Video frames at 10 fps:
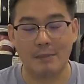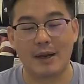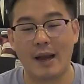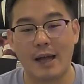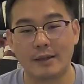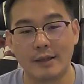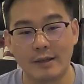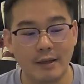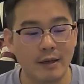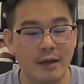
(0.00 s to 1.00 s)
glad they
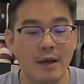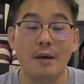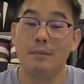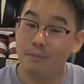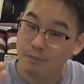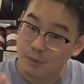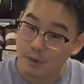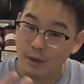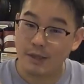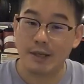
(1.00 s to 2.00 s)
did. So
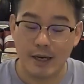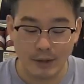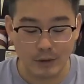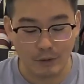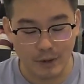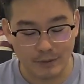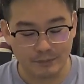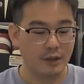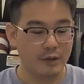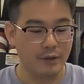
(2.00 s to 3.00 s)
let's get into it.
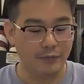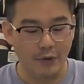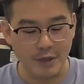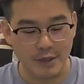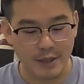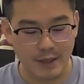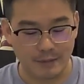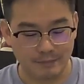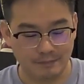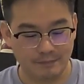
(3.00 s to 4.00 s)
The first thing
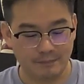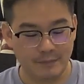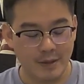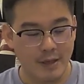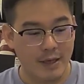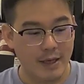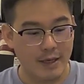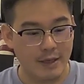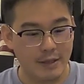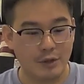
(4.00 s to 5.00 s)

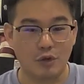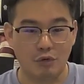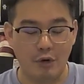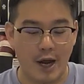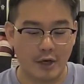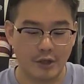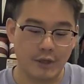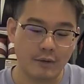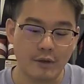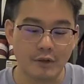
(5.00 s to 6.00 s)
is traction.
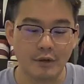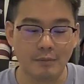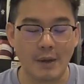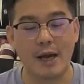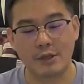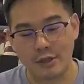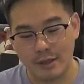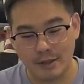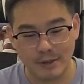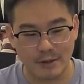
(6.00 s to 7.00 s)
So actually,
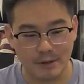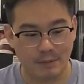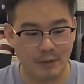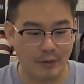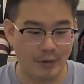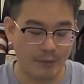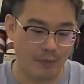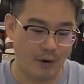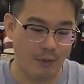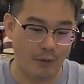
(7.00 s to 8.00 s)
this is the
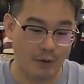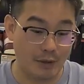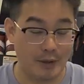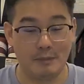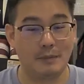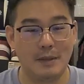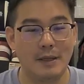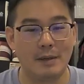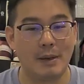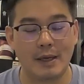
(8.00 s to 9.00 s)
part where they
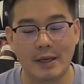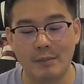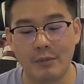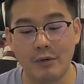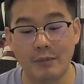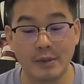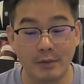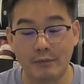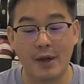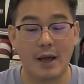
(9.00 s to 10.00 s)
didn't make any improvements.
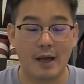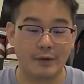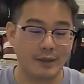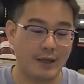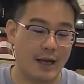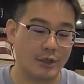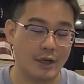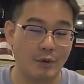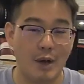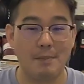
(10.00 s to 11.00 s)
In fact, I think they
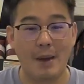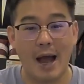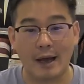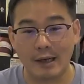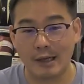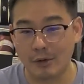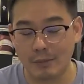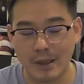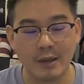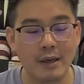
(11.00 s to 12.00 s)
actually went back a little bit.